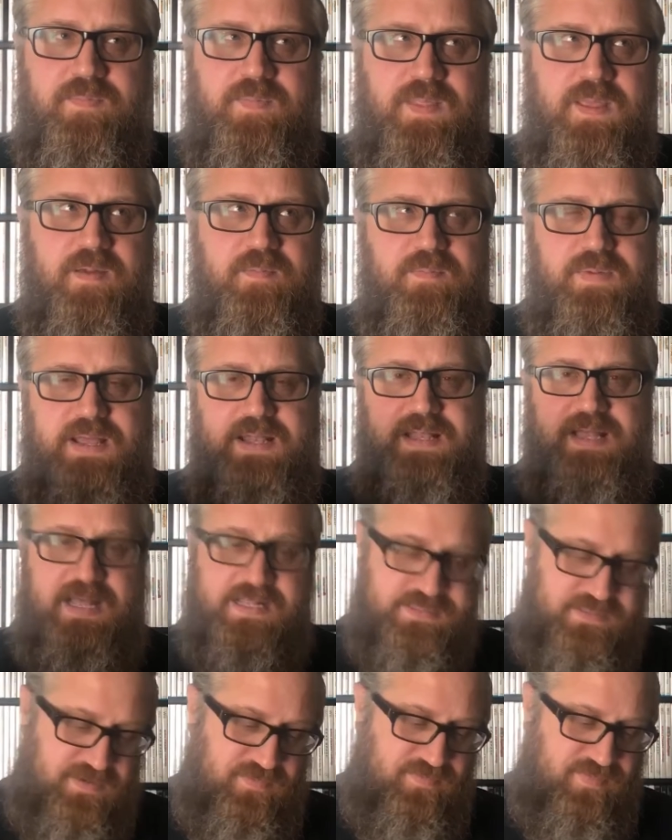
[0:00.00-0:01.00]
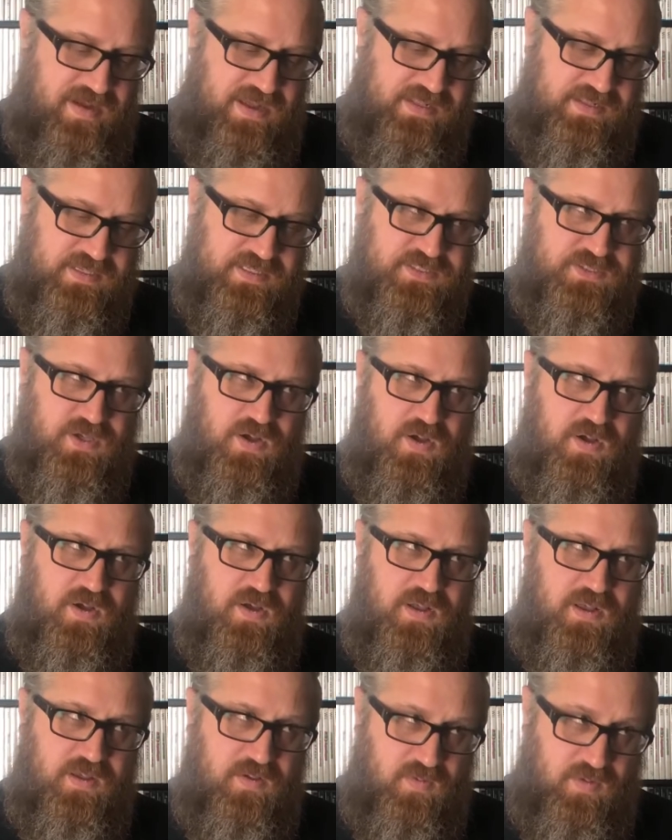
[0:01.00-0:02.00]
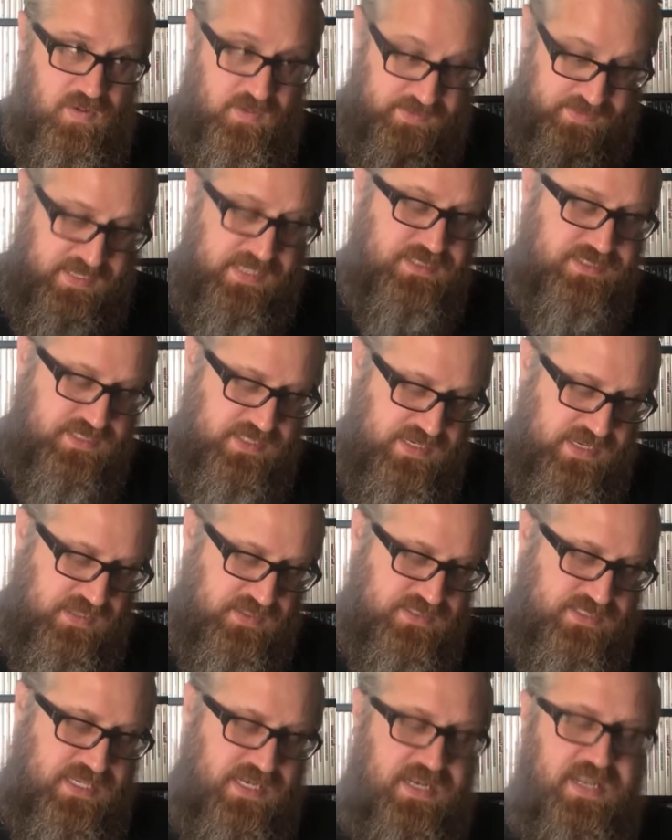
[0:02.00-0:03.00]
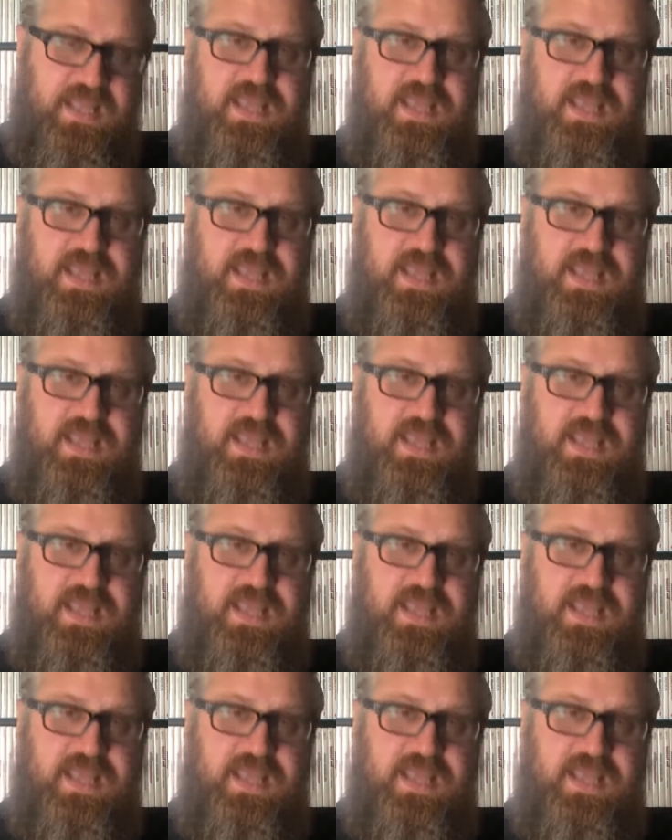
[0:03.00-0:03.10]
but I did find this on yesterday, on Saturday. I